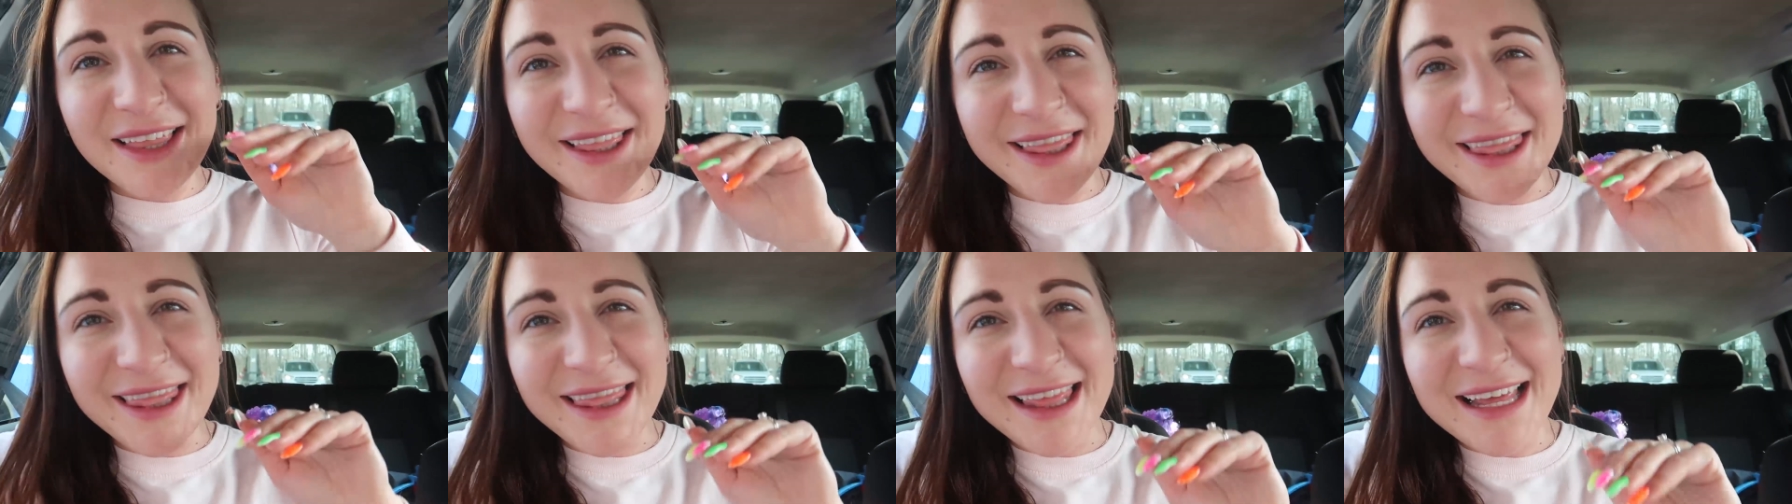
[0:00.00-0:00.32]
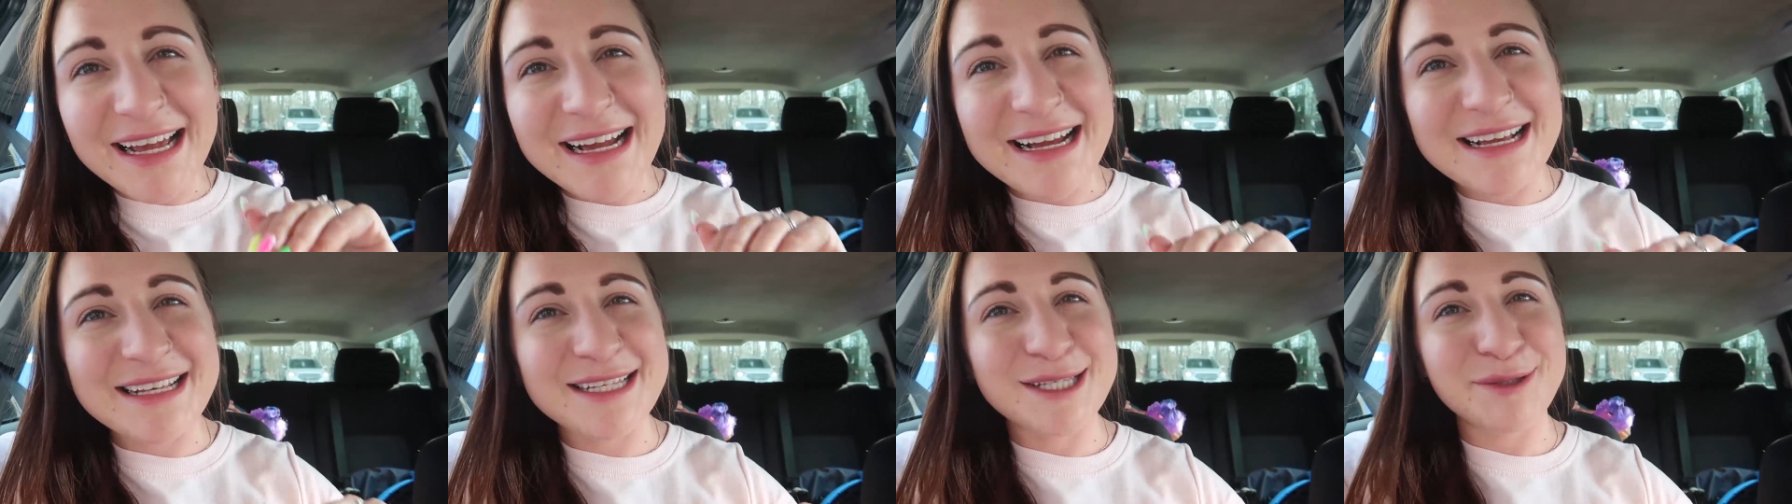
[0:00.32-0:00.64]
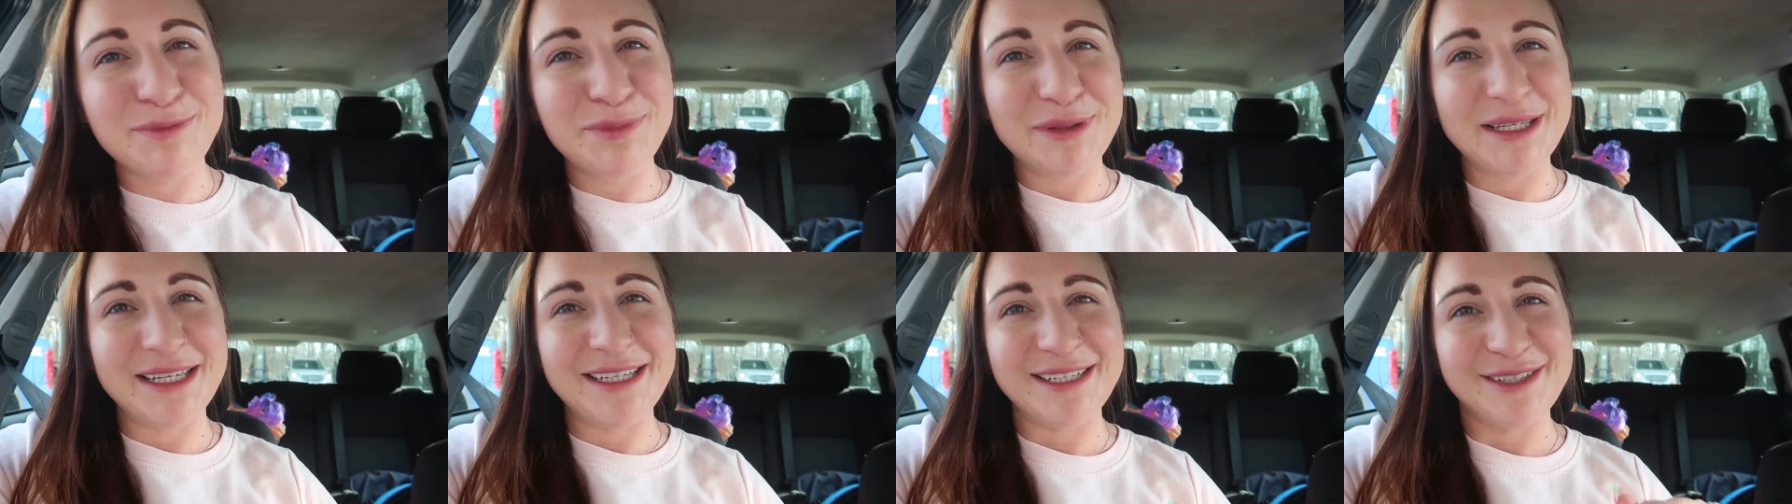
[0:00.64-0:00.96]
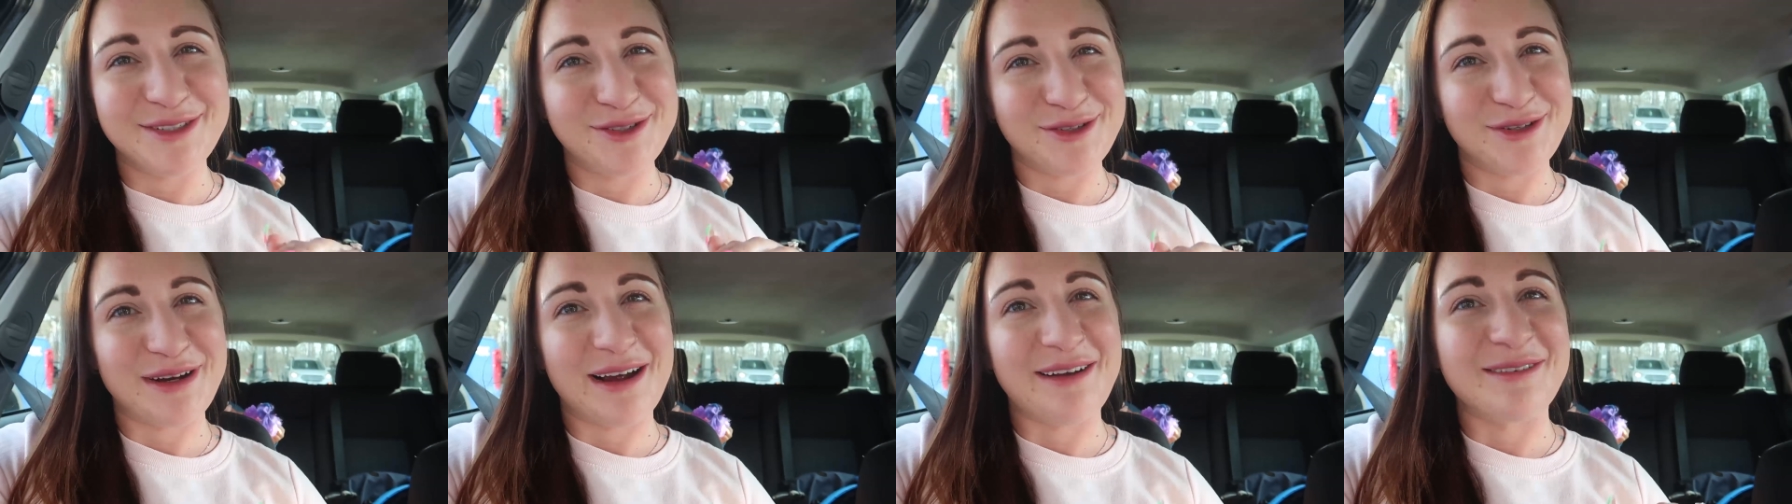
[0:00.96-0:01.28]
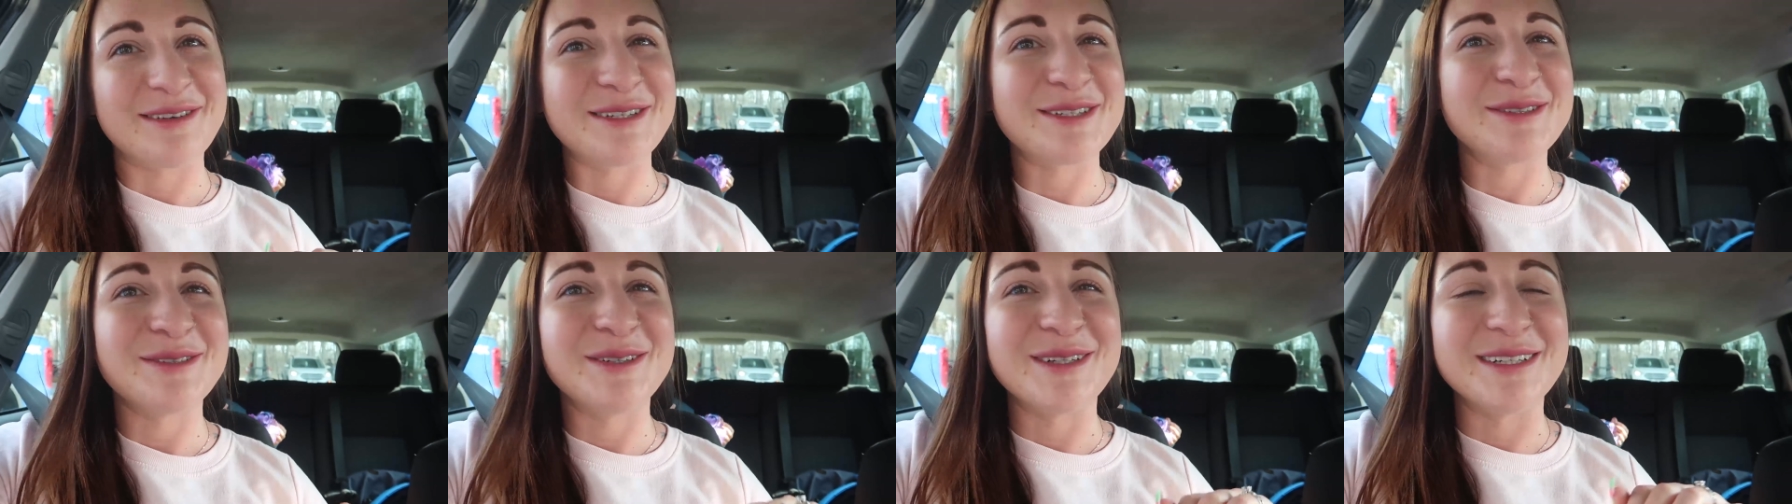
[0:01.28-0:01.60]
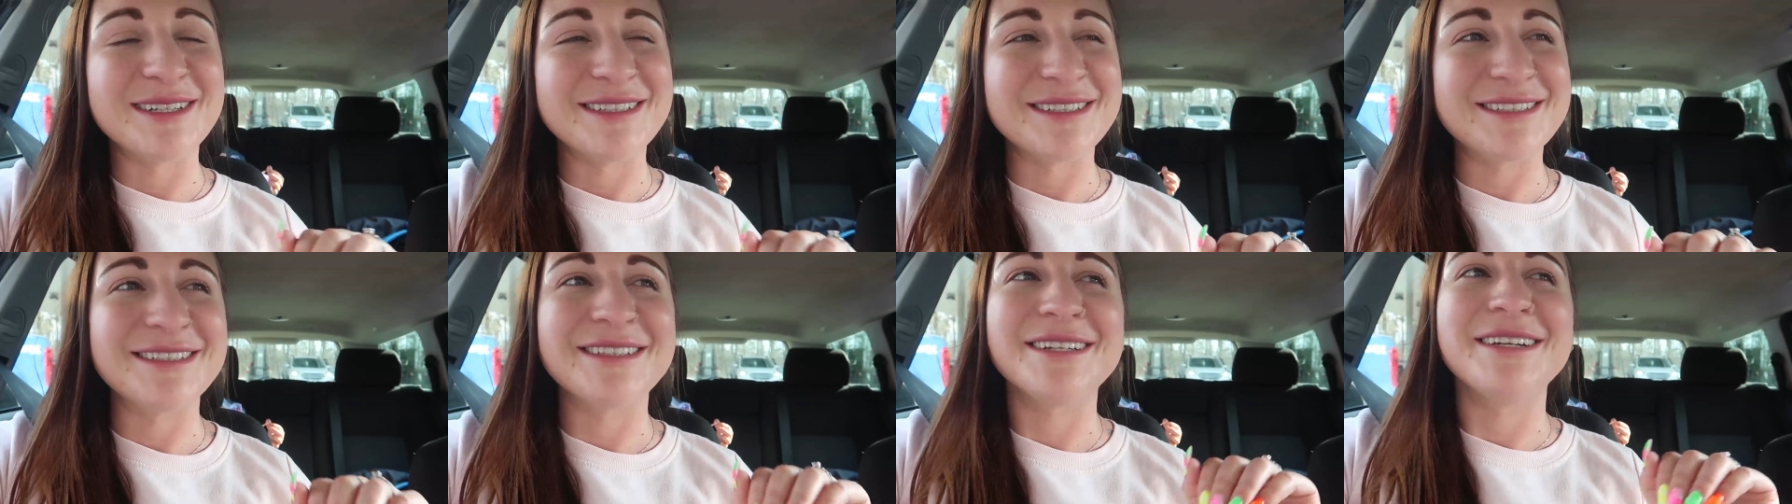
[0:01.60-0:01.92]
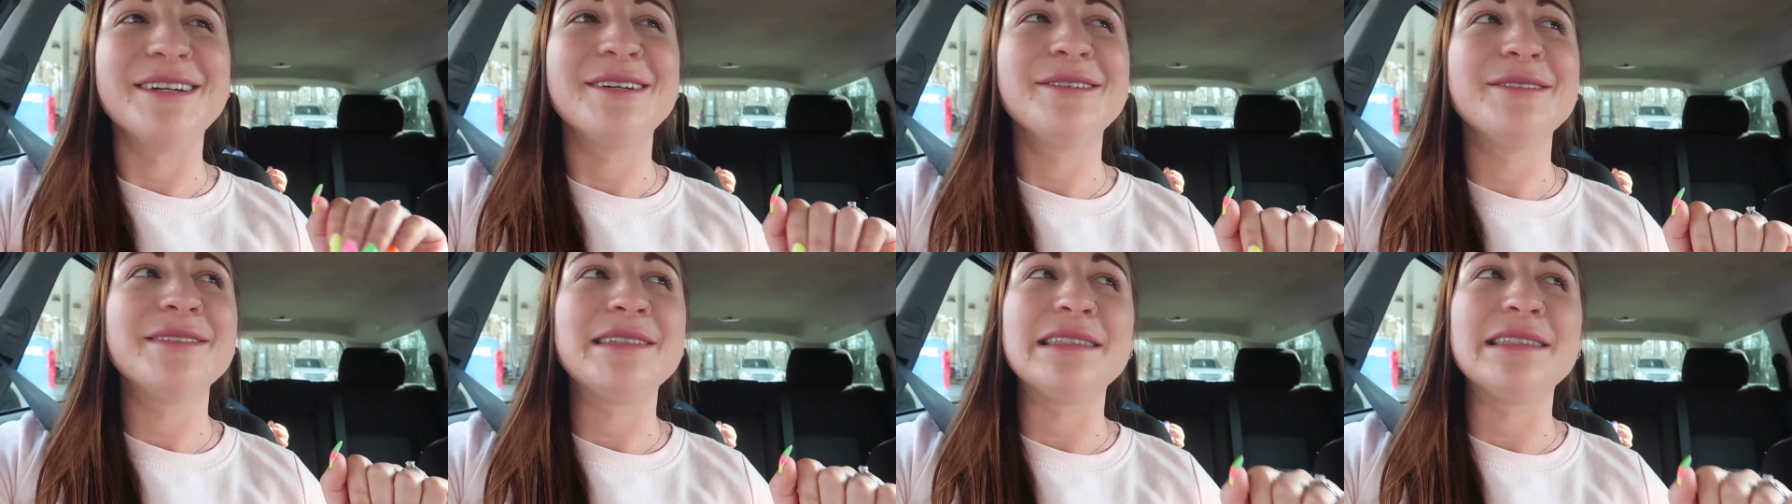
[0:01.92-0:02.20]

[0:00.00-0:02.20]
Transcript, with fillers: last place Travis wanted to go.